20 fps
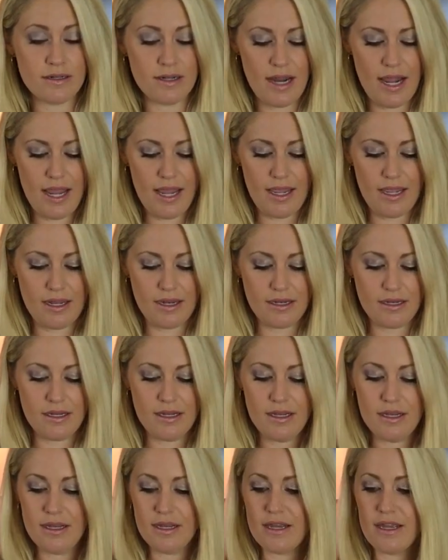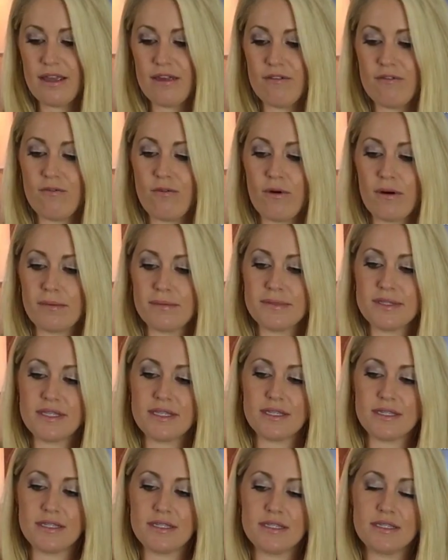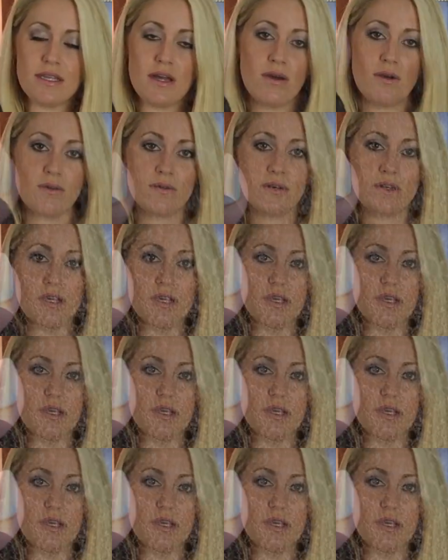and it forms this stone,